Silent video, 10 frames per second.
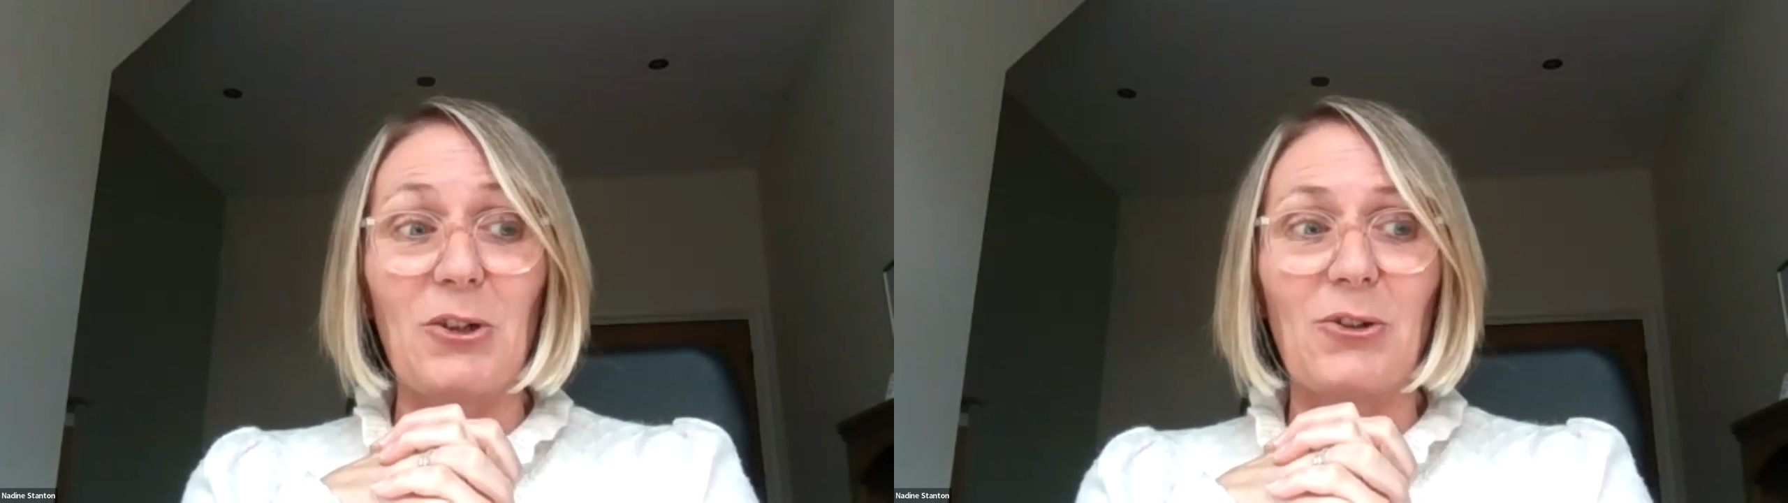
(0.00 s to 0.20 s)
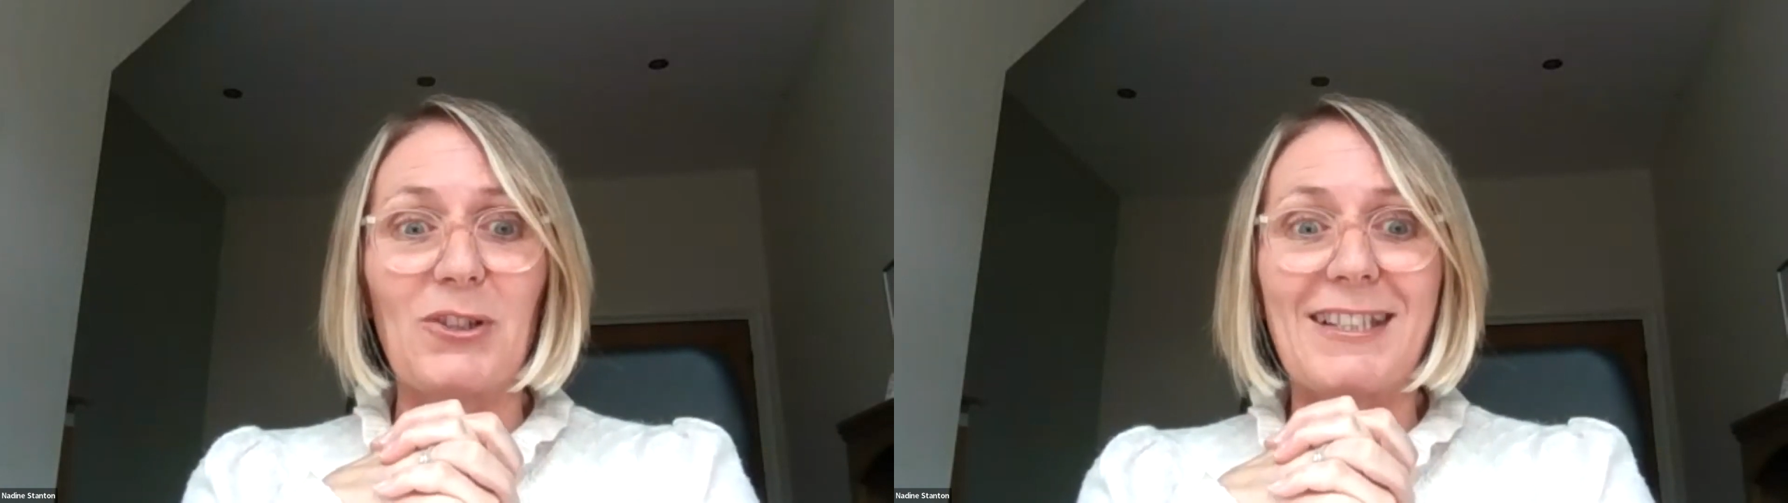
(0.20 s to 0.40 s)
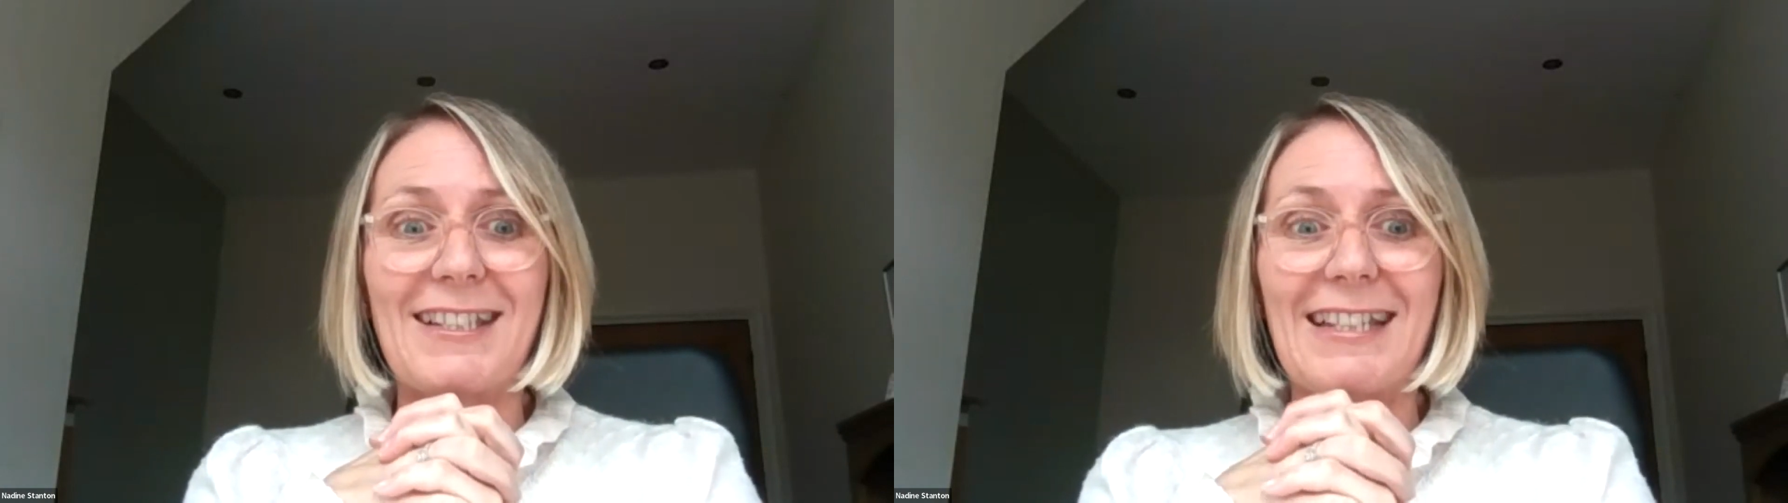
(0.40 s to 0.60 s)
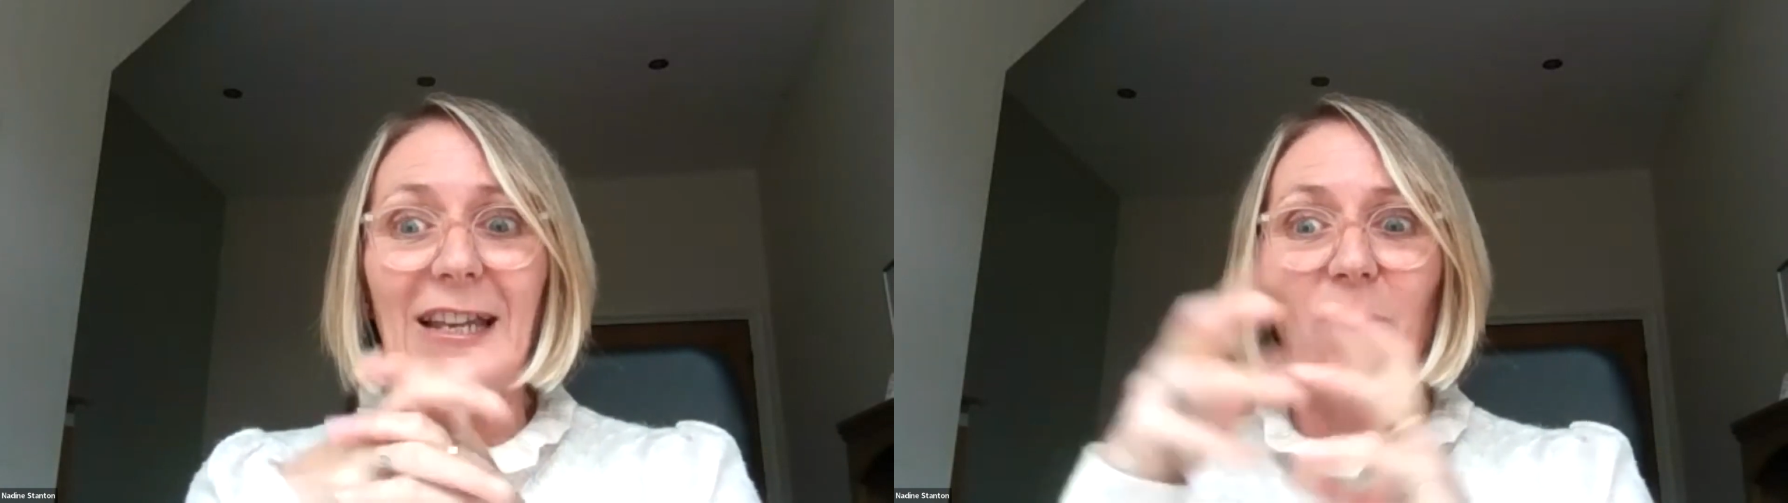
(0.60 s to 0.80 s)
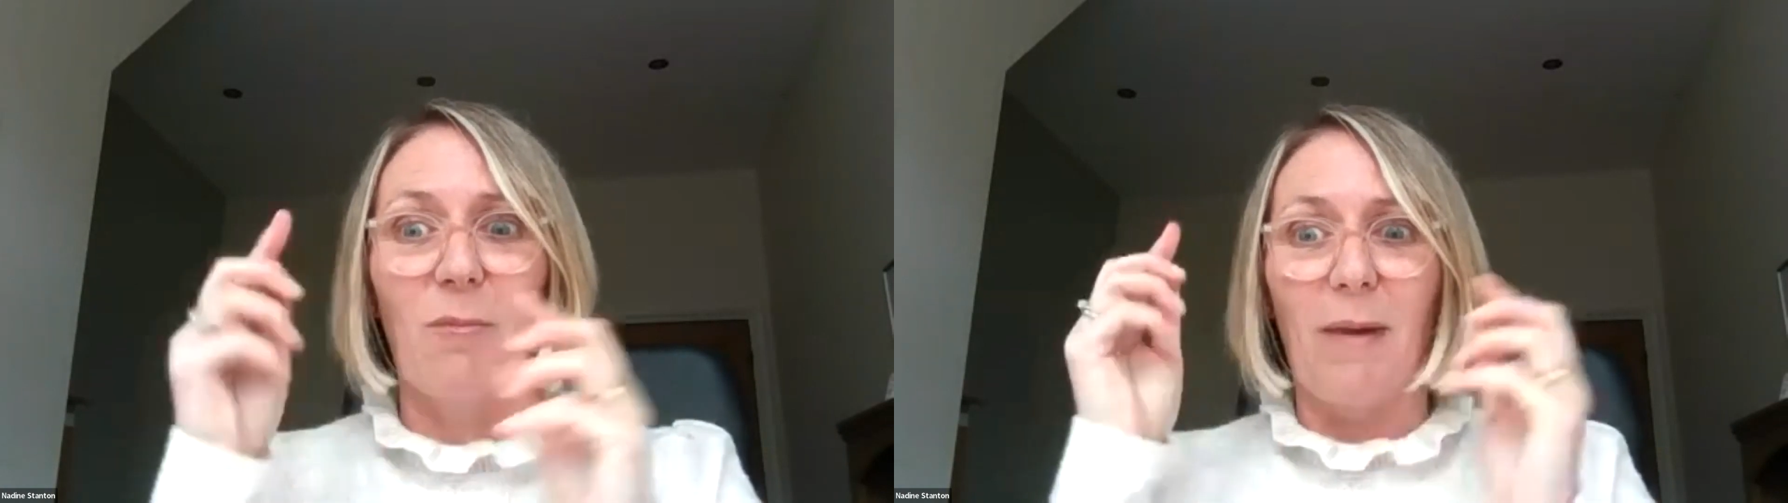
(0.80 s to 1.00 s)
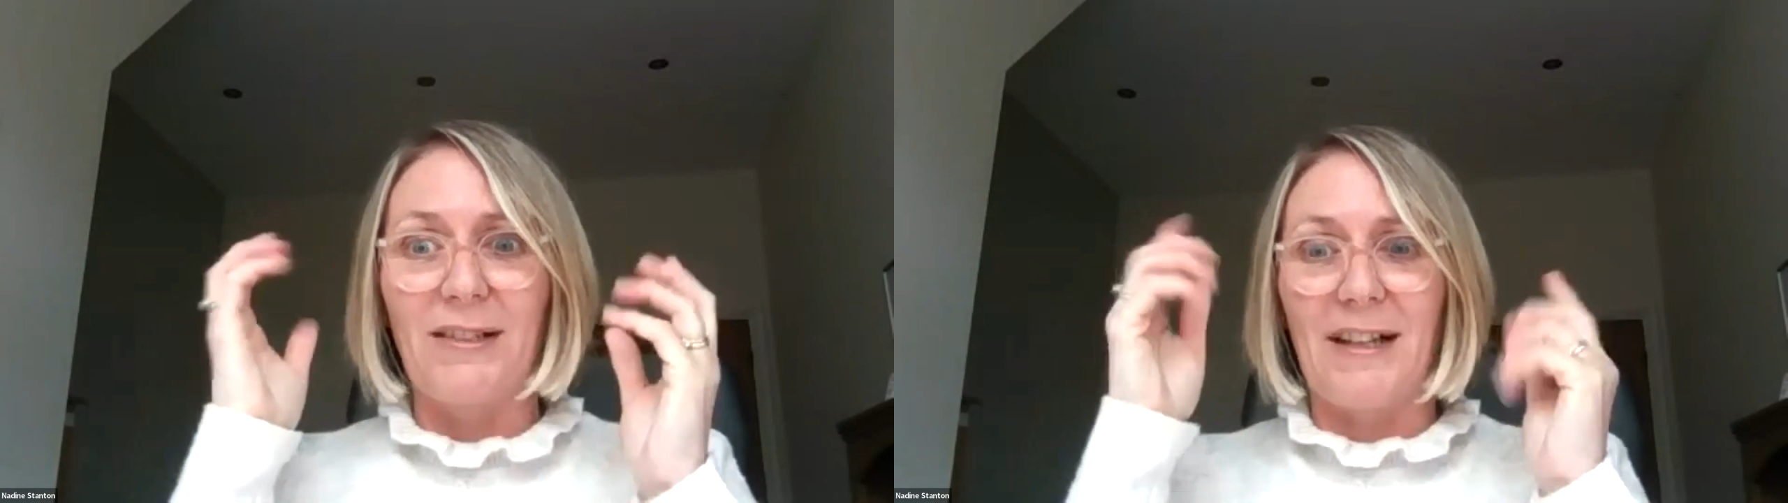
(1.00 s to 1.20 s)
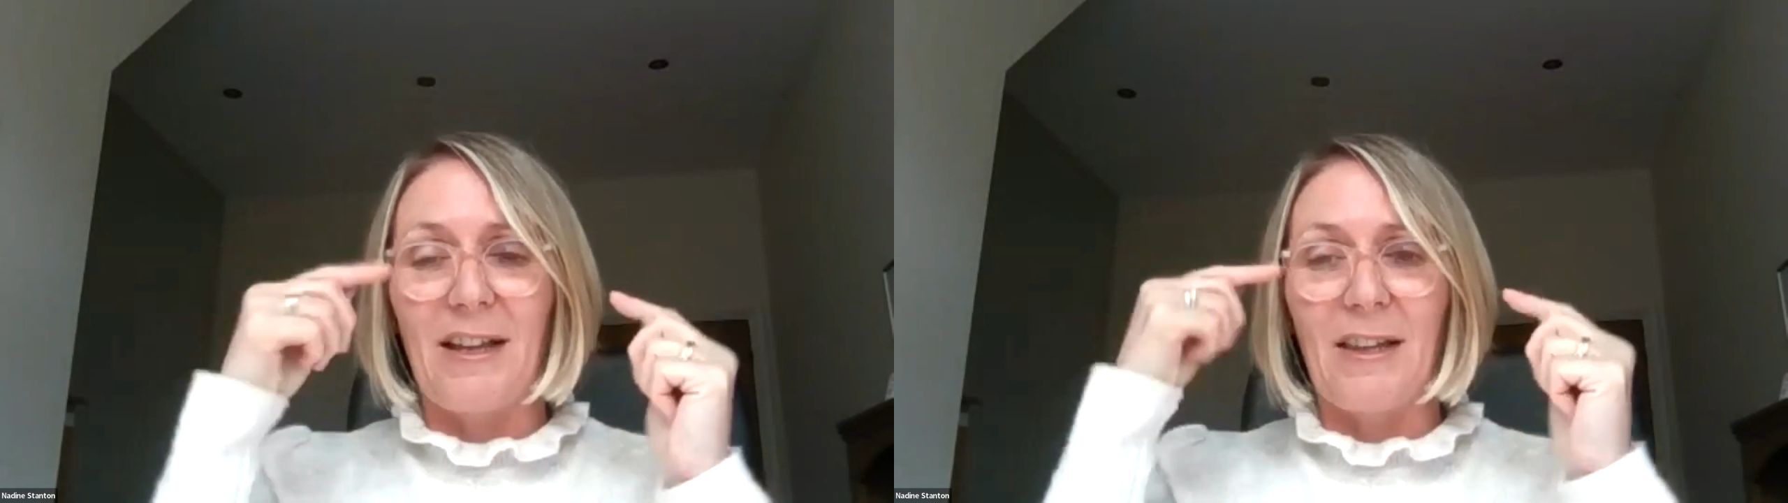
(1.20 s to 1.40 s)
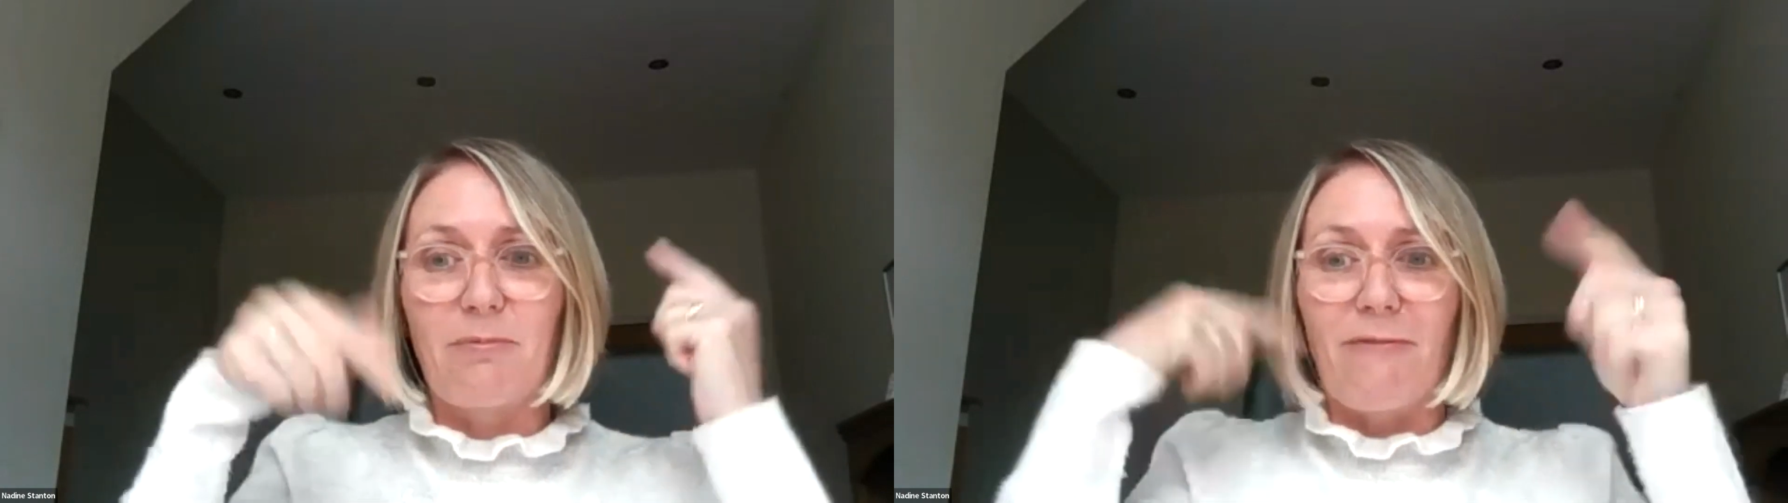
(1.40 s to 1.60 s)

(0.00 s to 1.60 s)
you could see almost like the